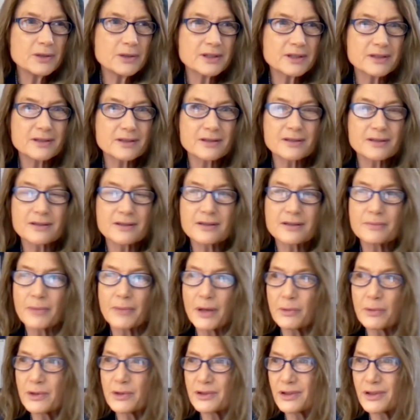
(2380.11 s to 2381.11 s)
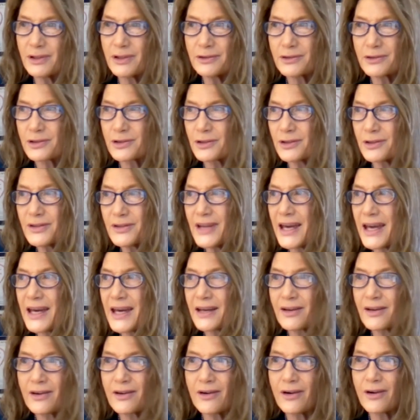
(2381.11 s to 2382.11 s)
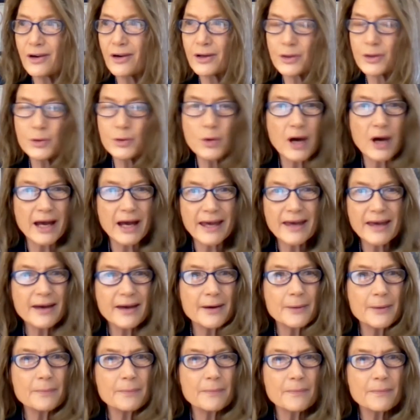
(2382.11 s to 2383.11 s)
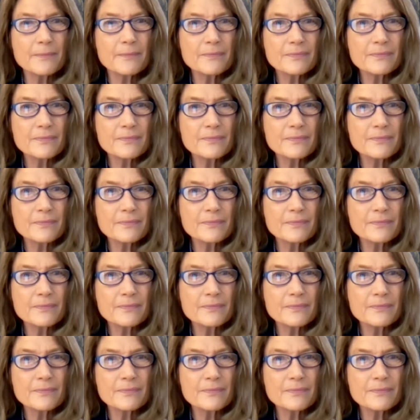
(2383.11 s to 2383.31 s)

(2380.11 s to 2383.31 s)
It's my results. Sure in the heck aren't who I am.